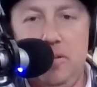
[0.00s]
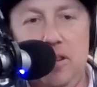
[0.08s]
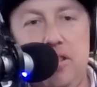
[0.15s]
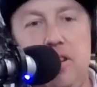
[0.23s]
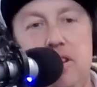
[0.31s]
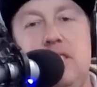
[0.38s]
win
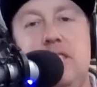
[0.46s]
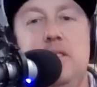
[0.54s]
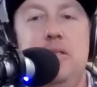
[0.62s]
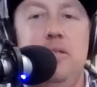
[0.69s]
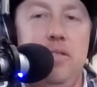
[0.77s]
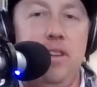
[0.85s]
a
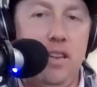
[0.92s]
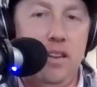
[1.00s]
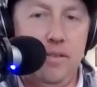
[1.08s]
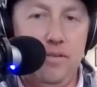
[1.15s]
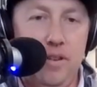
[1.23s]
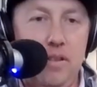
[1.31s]
36-hole event
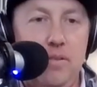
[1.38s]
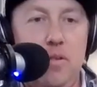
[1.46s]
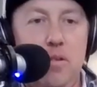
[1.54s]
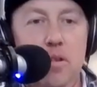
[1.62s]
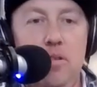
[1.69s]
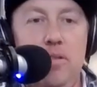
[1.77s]
and a
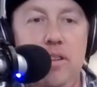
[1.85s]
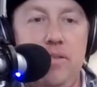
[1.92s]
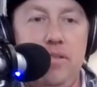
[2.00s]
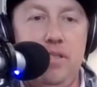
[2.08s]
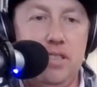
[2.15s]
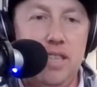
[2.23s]
54-hole
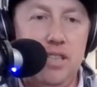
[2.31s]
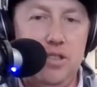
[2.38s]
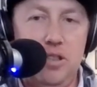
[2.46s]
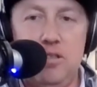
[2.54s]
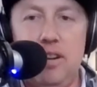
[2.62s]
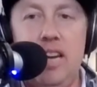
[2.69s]
event for the state
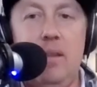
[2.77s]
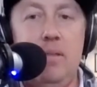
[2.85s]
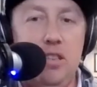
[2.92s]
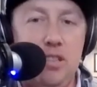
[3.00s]
junior AM.